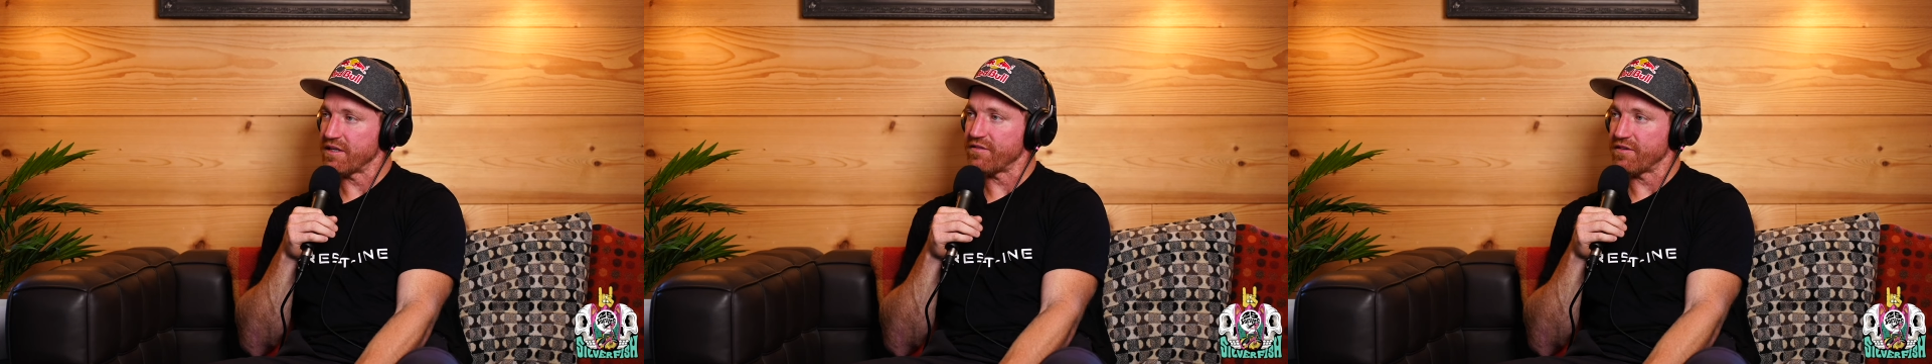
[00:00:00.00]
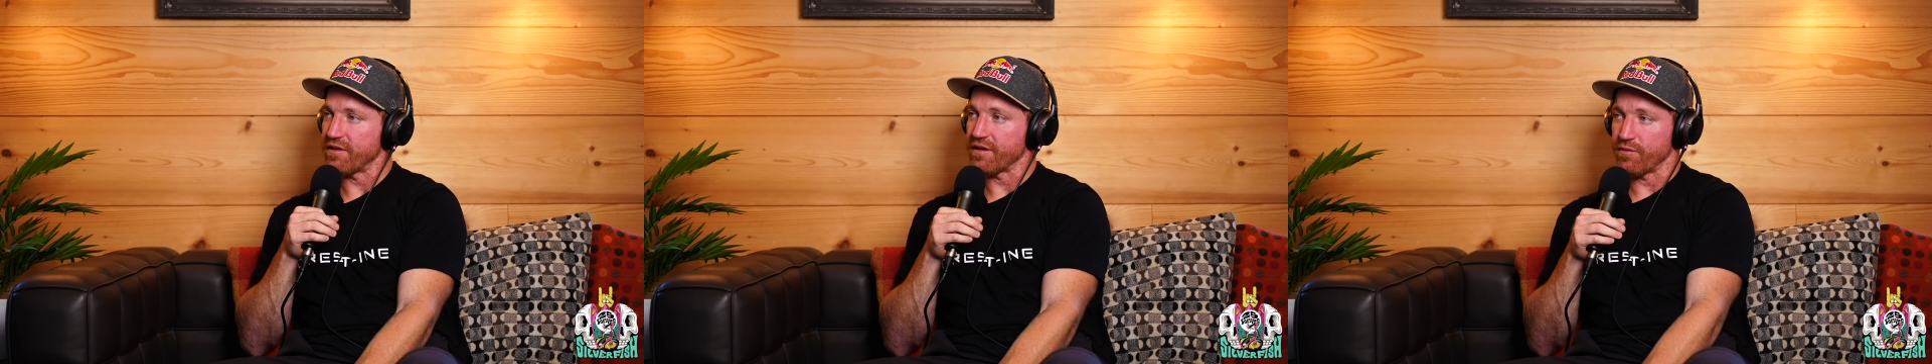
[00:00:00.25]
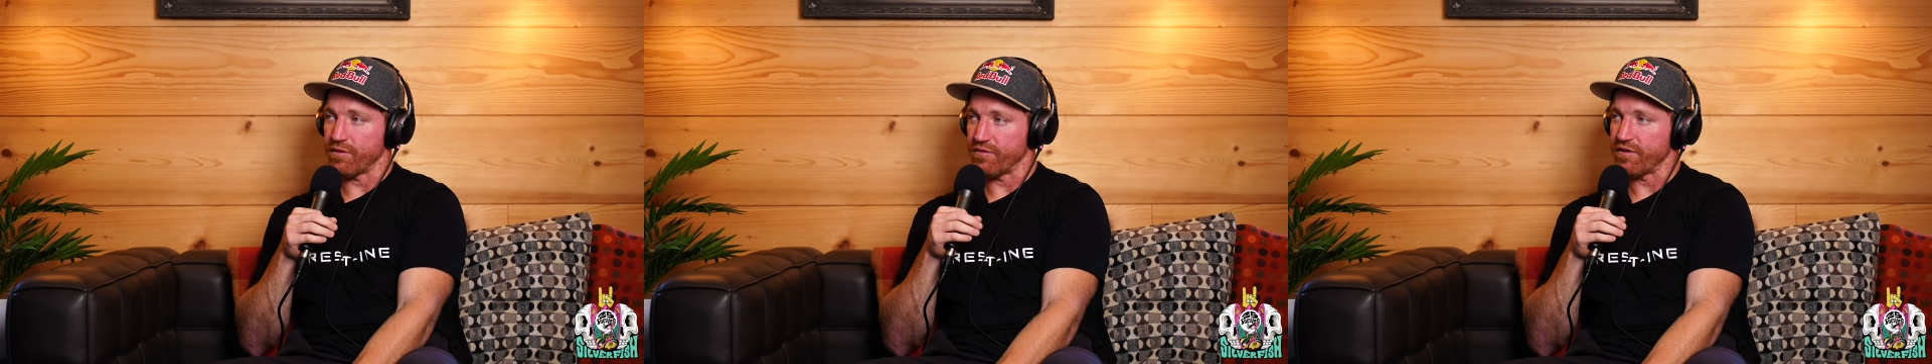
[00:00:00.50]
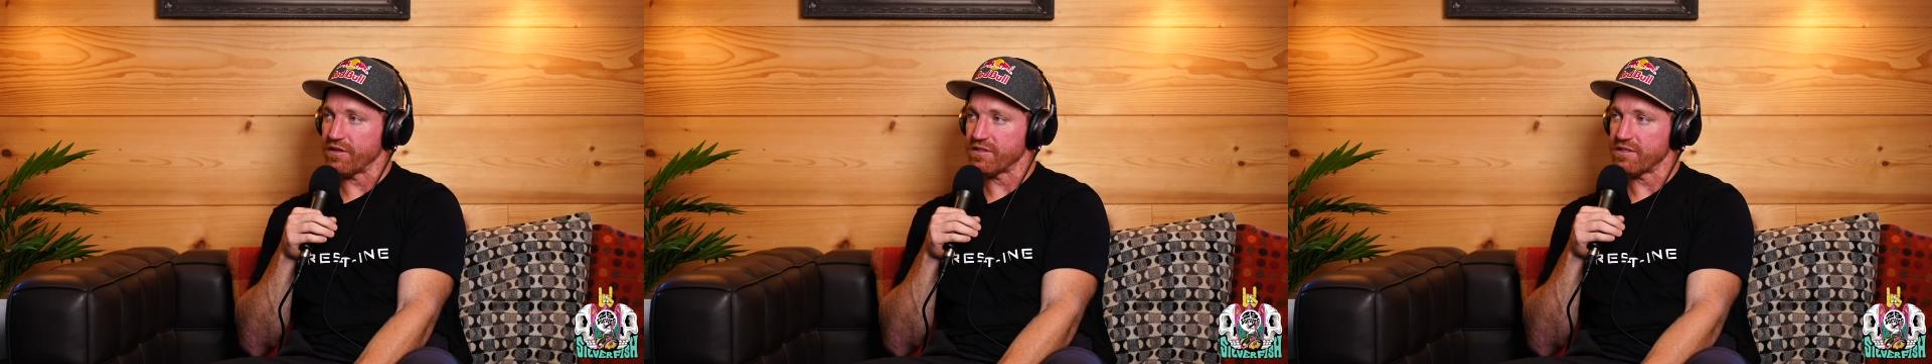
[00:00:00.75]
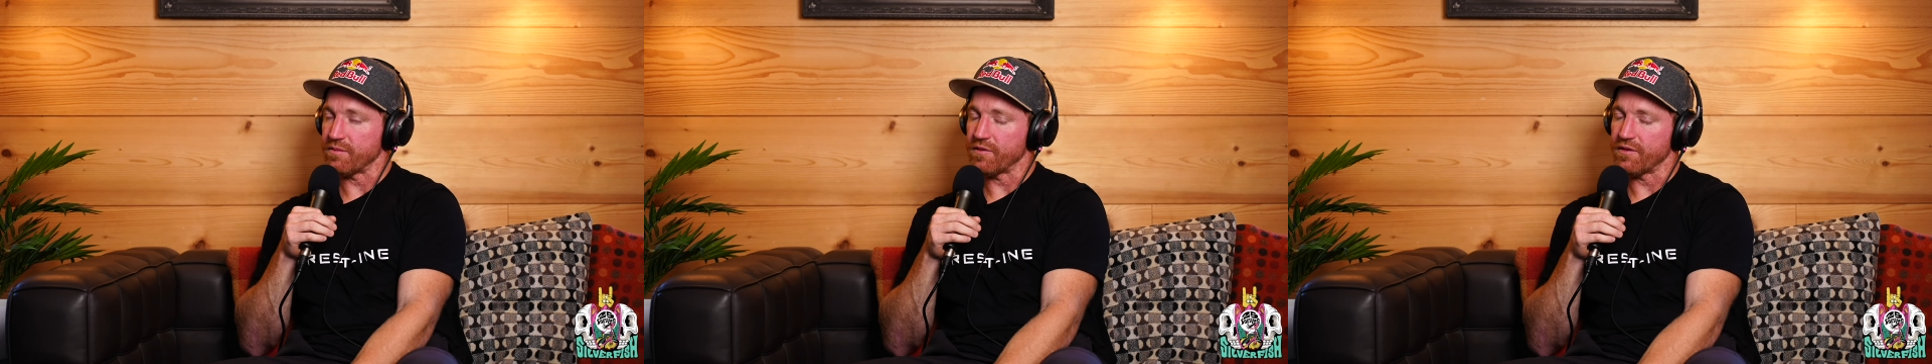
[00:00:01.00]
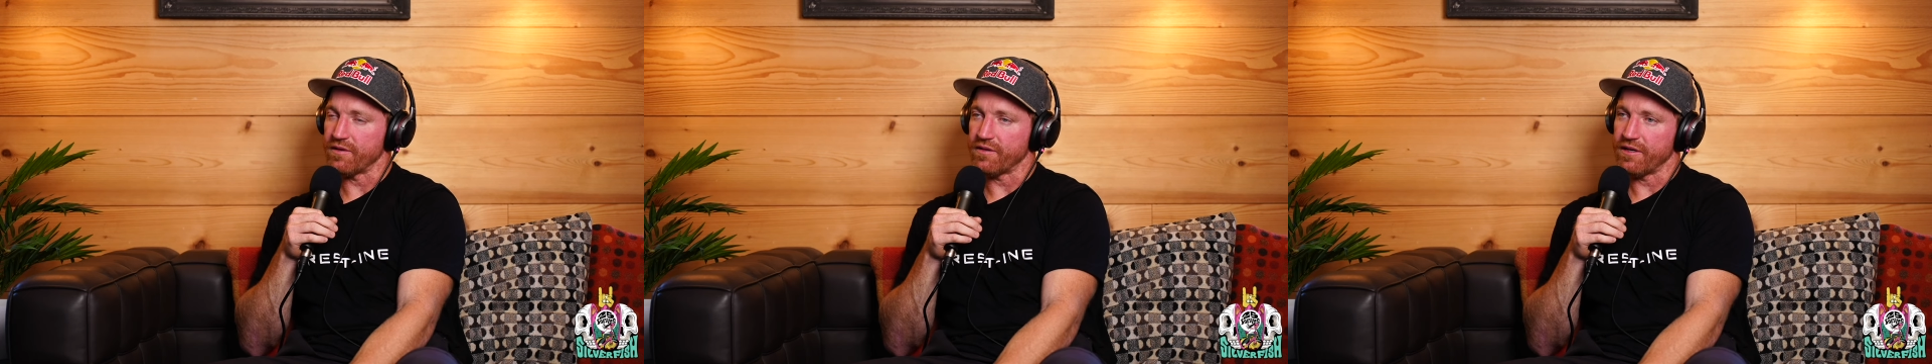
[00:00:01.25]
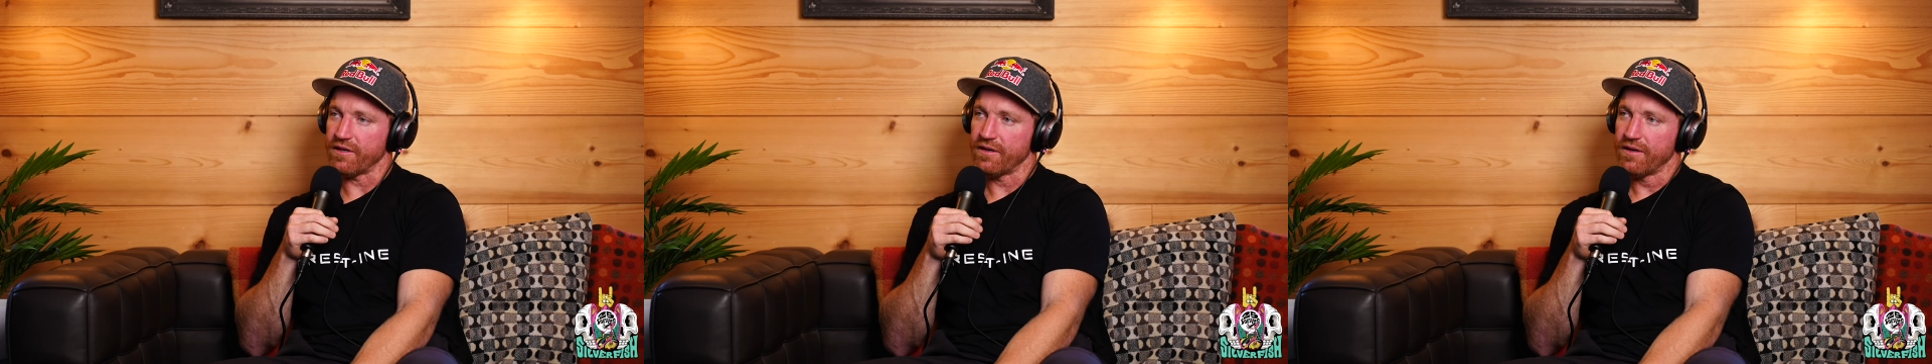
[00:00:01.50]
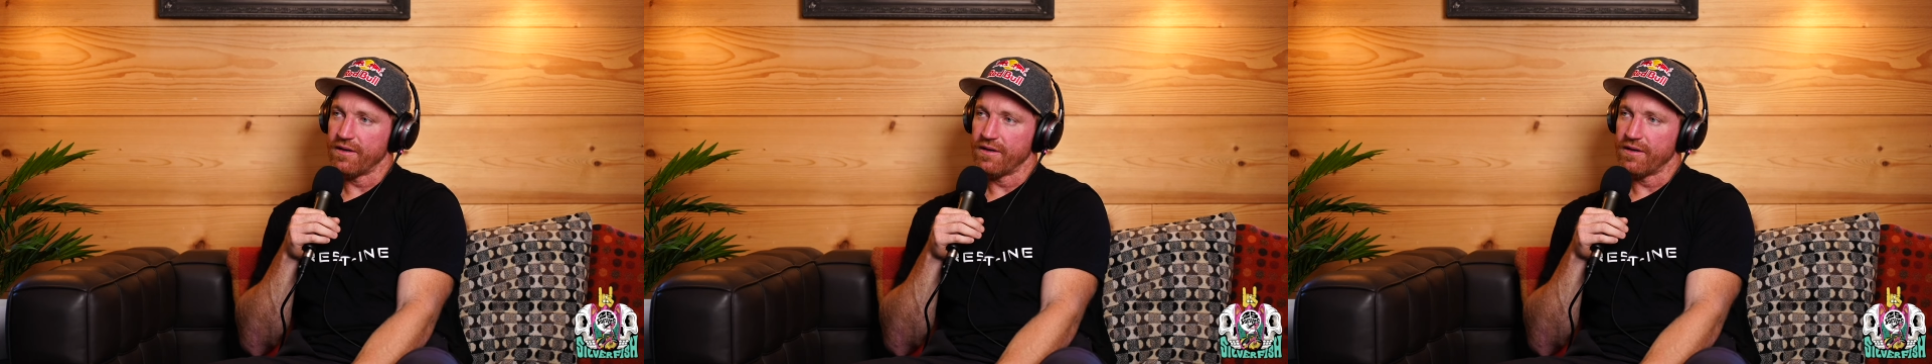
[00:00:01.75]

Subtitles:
I felt like we were very similar there.